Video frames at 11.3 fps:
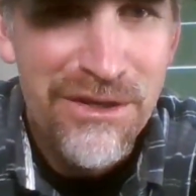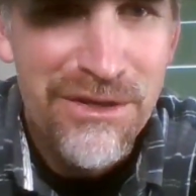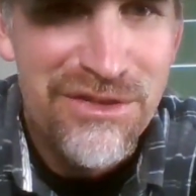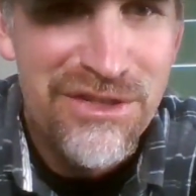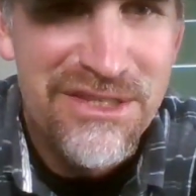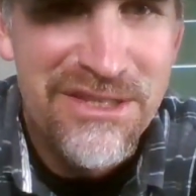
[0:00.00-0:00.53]

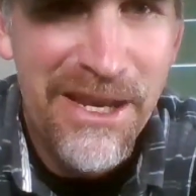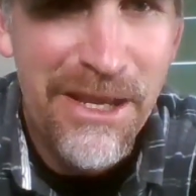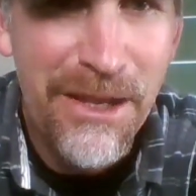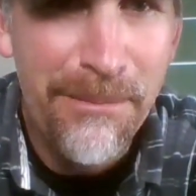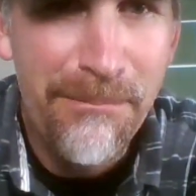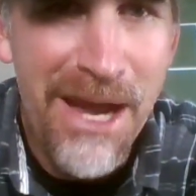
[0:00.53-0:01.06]
who's just like
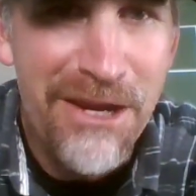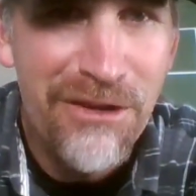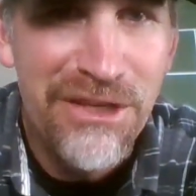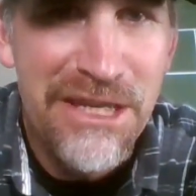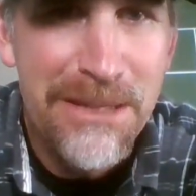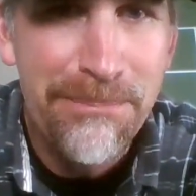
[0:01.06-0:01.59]
a
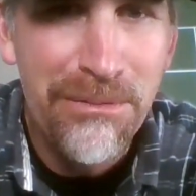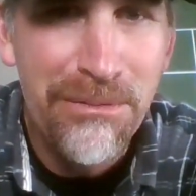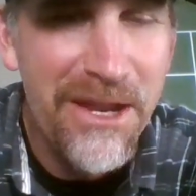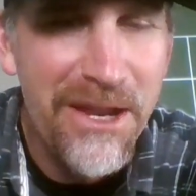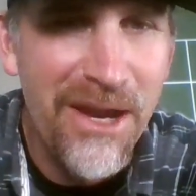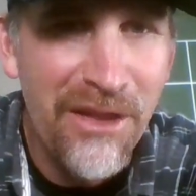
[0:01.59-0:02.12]
minor league player